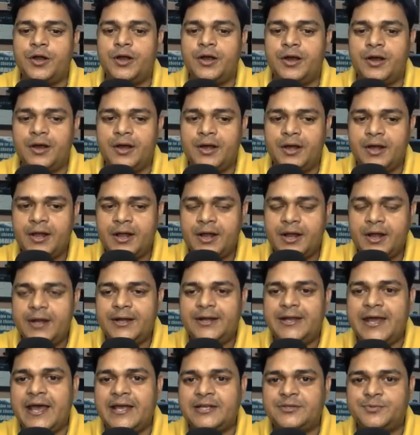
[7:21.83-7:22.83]
uh,
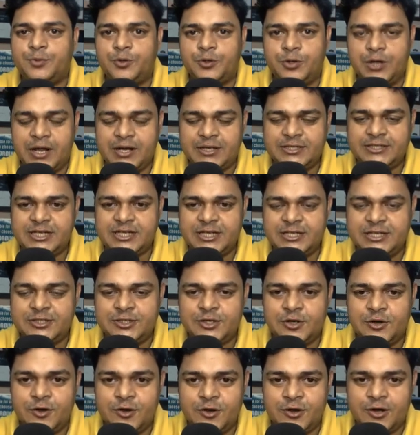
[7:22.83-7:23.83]
dashboard or change
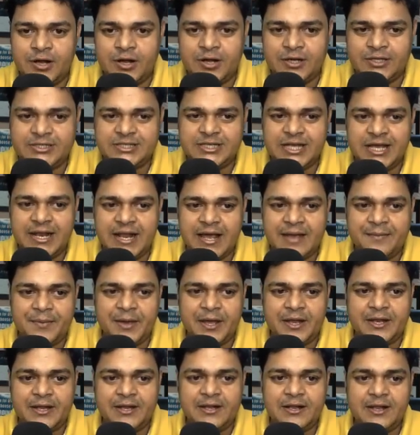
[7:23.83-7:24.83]
your uh, CLI
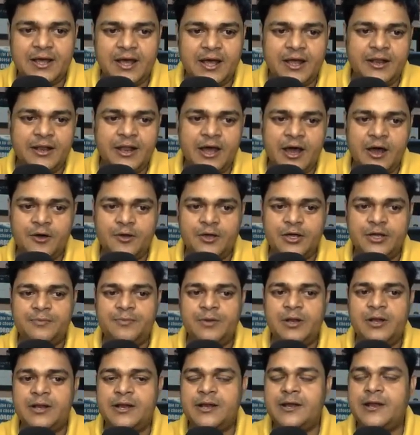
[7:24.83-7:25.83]
panel and now it
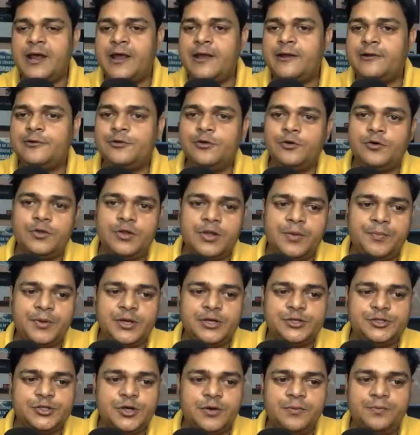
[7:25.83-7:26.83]
will redirect you on the
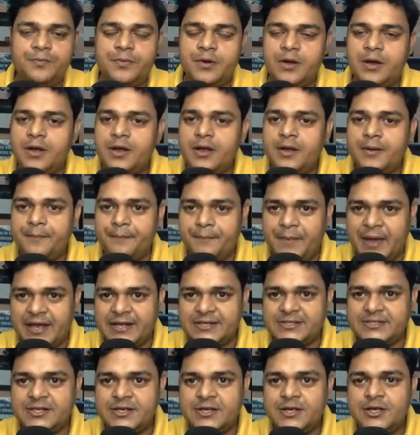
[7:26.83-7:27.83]
page of
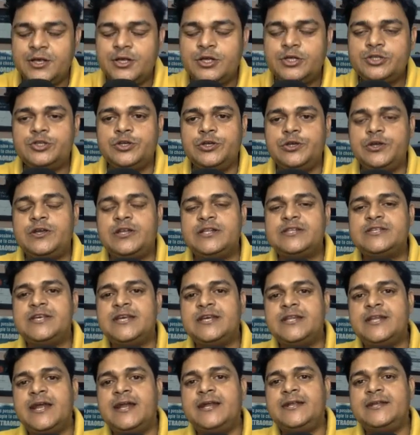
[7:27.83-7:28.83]
Bash. So you can
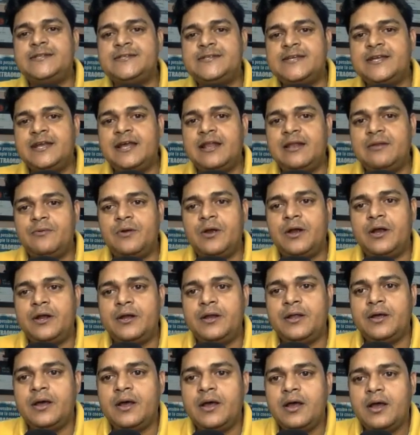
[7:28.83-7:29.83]
say that in single
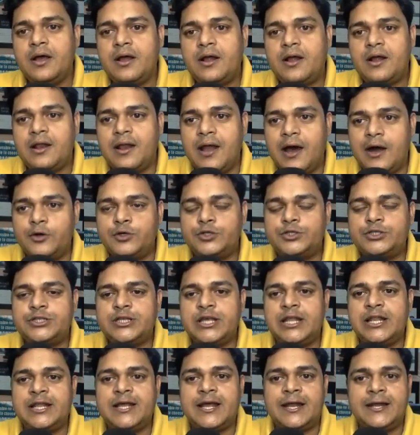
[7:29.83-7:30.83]
word, Cloud
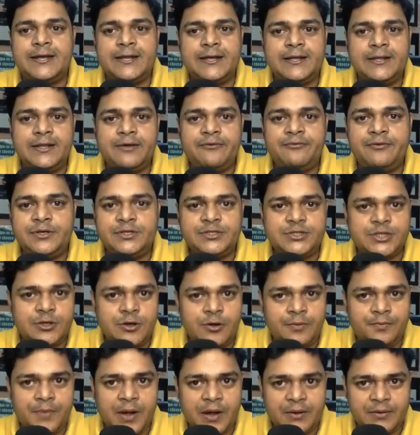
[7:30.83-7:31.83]
Shell contain the feature
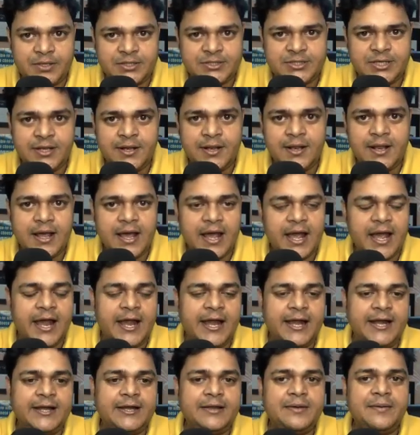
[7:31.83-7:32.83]
of PowerShell
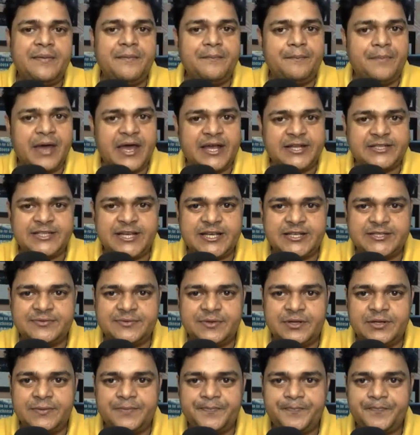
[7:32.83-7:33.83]
and Bash as
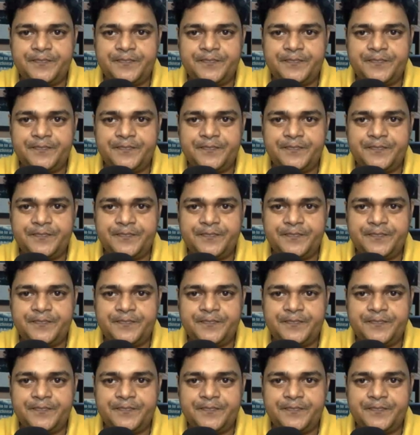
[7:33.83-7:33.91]
well